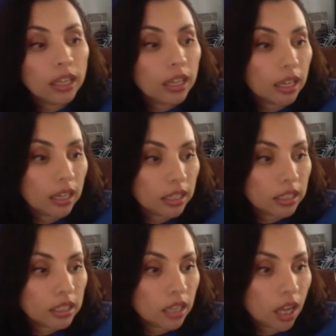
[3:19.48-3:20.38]

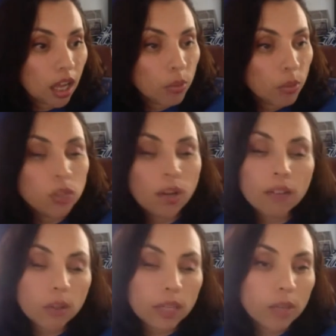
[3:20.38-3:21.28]
And we do have
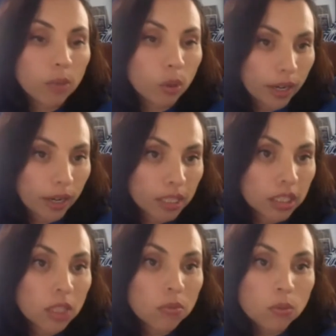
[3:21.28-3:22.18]
a low-income
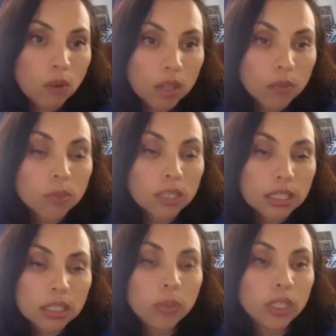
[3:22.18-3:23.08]
requirement. So we want to
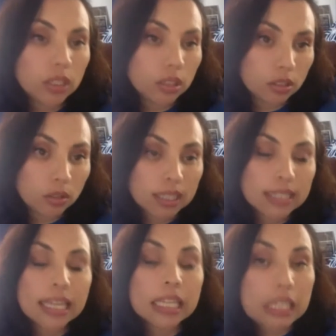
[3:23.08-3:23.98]
really reach the
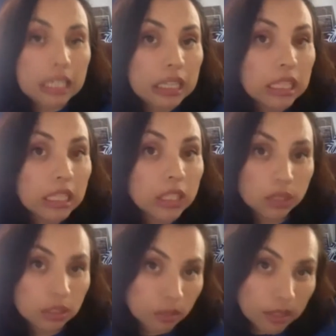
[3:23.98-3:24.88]
students that need these
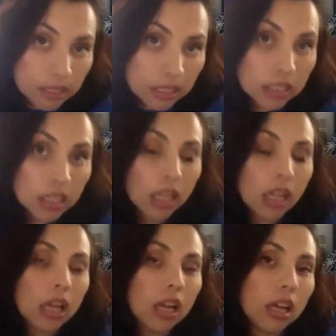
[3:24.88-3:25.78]
resources.
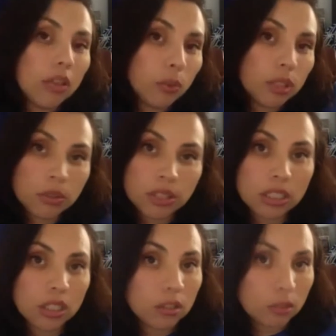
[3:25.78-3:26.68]
The resources
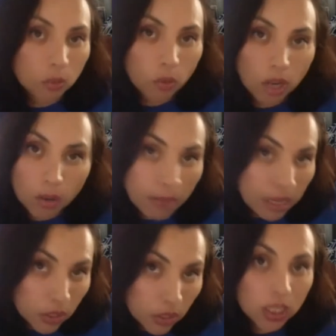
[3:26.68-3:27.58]
include the one-on-one
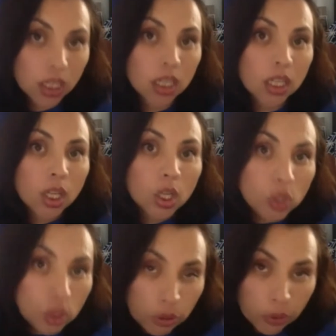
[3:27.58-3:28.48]
mentoring,
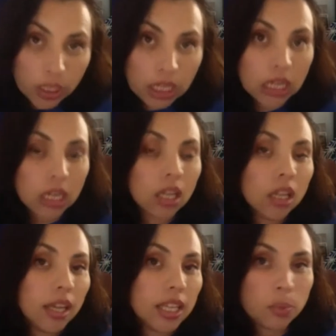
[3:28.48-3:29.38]
tutoring,
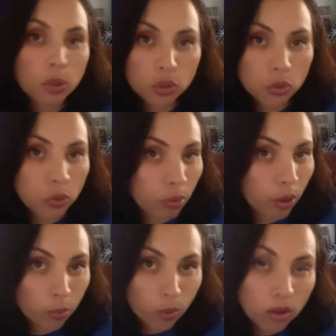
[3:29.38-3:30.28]
exposure to a
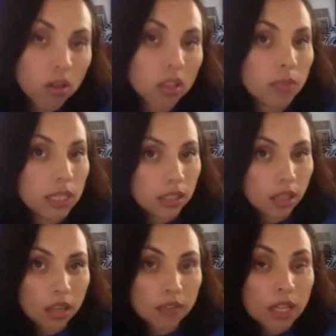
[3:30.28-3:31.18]
broader world, meaning a
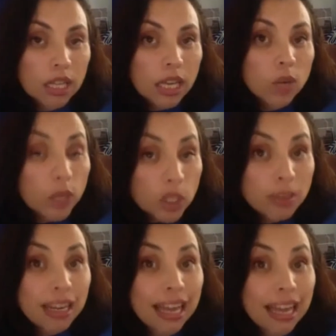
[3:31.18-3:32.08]
lot of
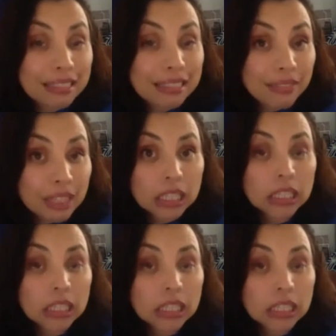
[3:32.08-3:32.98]
enrichment
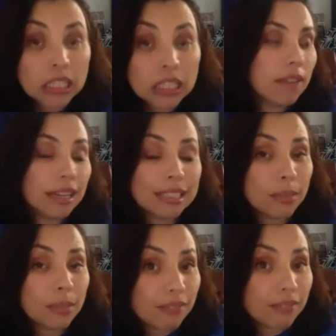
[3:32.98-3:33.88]
activities, a lot of
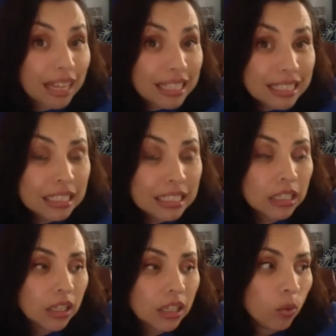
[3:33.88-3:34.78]
academic advising.